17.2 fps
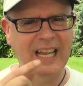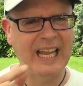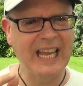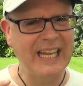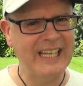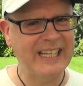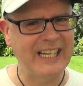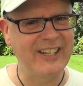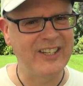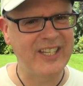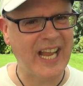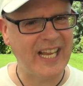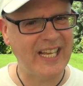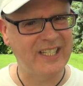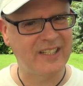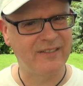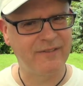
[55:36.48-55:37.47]
it can
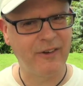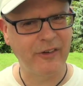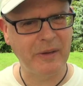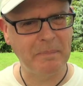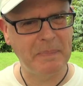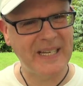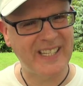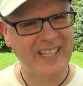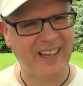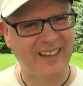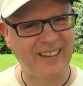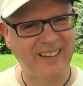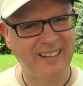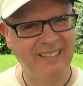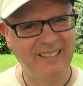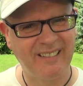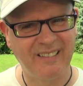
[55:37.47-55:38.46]
taste very bitter.
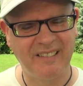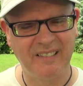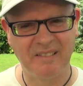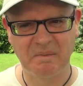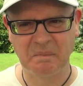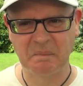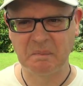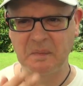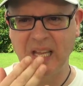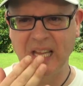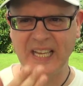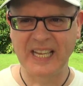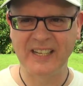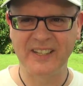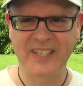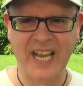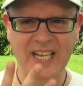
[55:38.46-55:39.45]
It
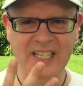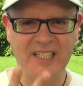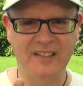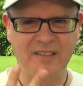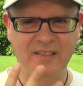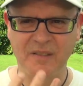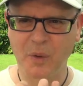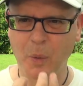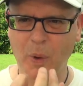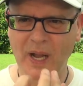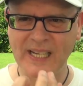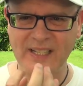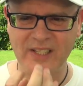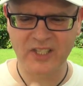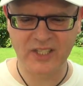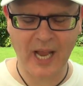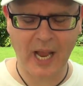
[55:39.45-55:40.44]
can taste
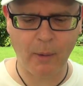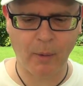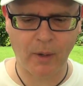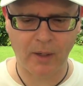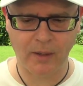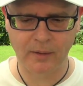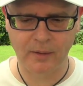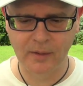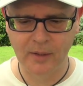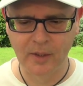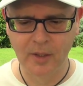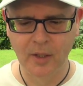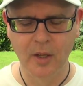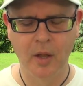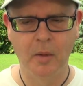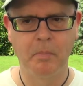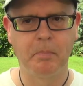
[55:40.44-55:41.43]
quite sour.
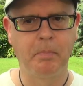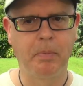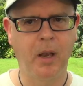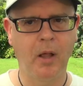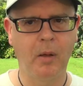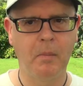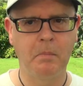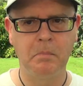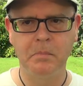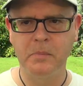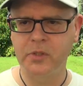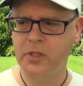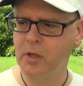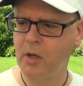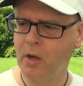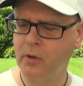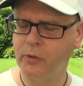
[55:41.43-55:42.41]

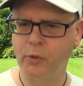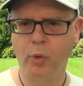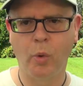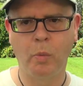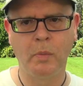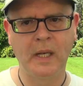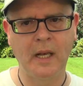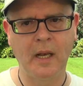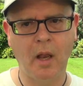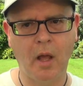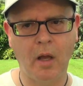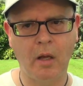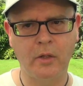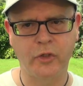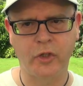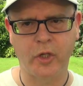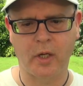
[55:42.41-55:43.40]
Plums are normally
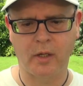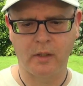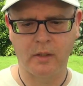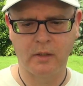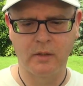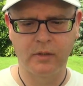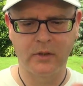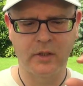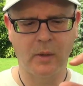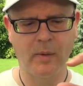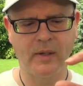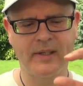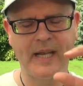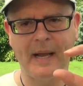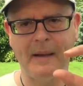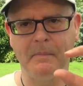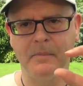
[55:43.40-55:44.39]
larger. So a
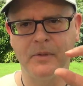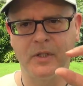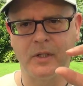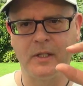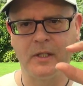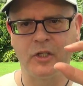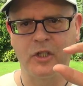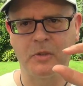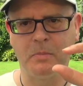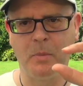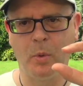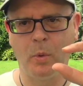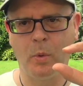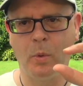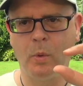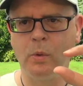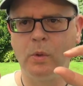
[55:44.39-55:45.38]
damson is
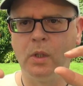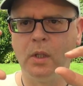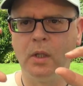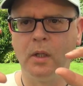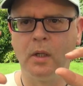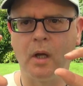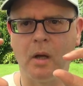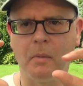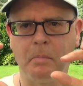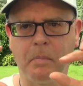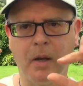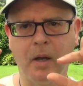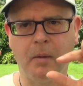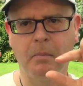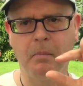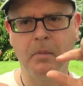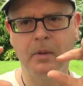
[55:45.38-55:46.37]
small. A
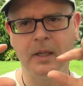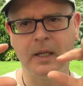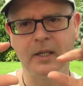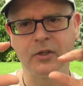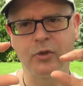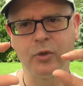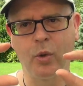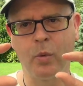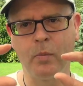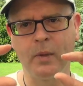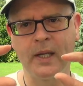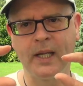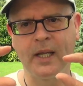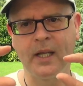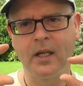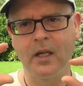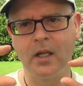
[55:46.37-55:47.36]
plum is
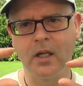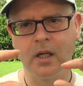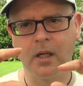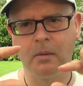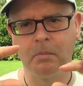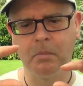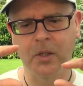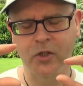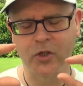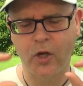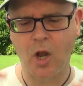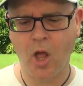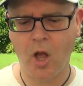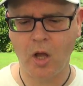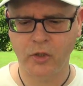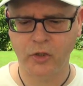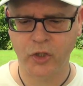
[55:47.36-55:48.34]
normally much
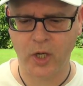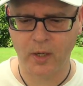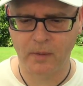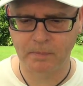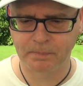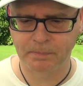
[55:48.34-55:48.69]
larger.